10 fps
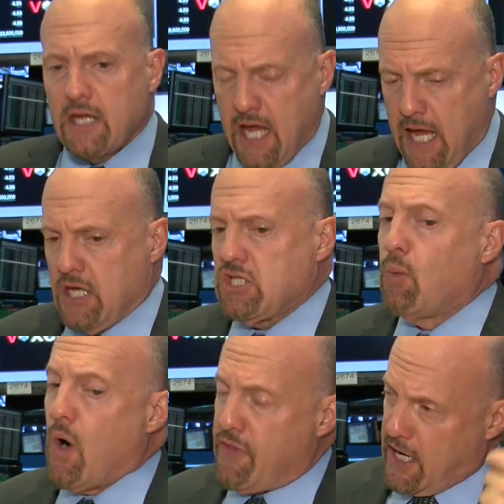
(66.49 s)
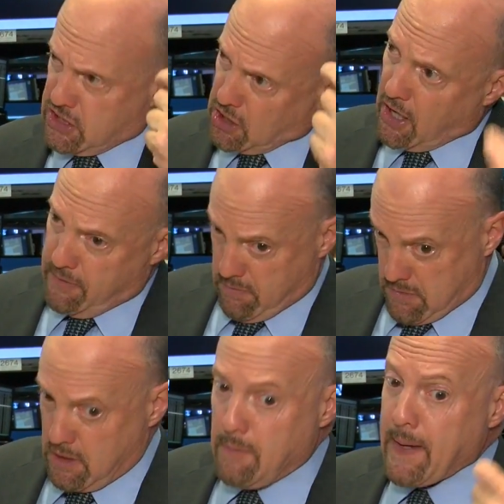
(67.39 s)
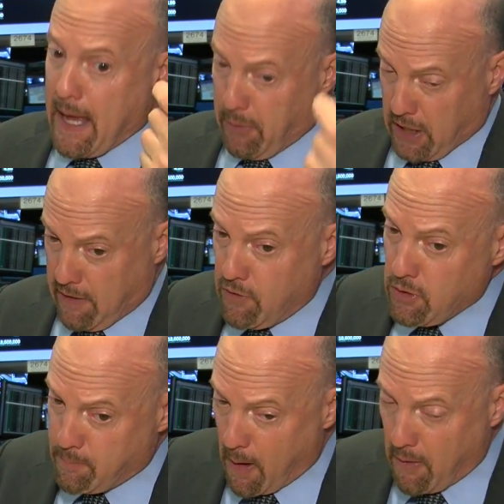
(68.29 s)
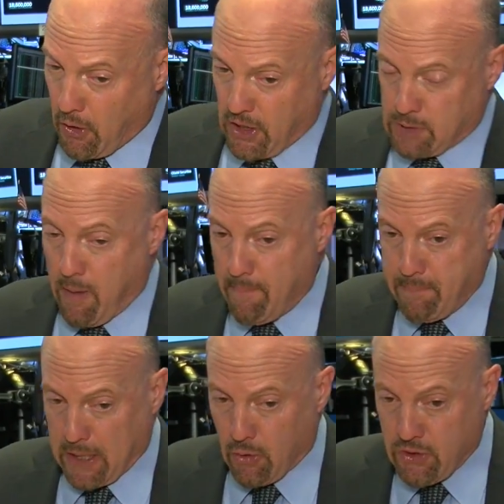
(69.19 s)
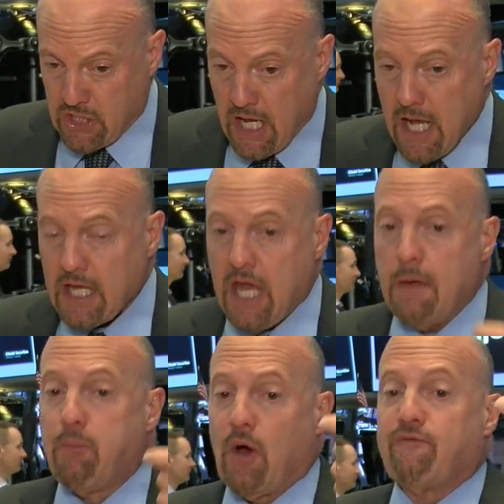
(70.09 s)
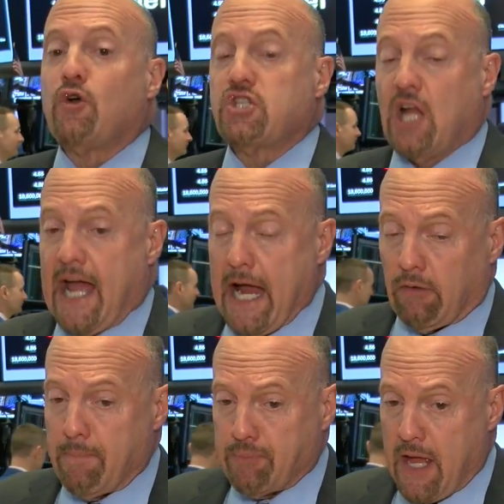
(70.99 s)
Key is the one that has done to be able to give you the earnings bump because Key bought First Niagara,